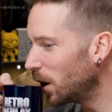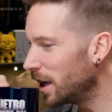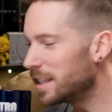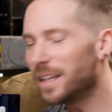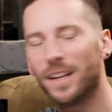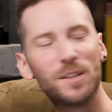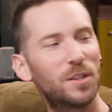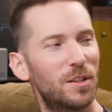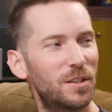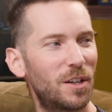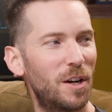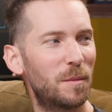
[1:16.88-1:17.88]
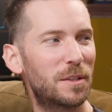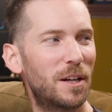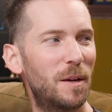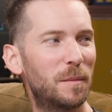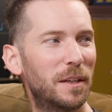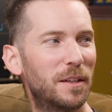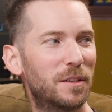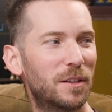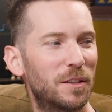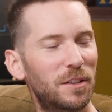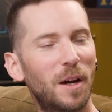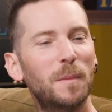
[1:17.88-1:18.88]
Is it intern Tom or Tom the
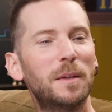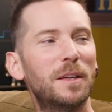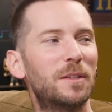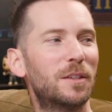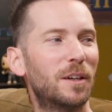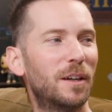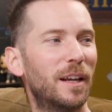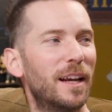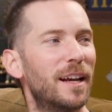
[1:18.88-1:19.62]
intern? Tom the intern.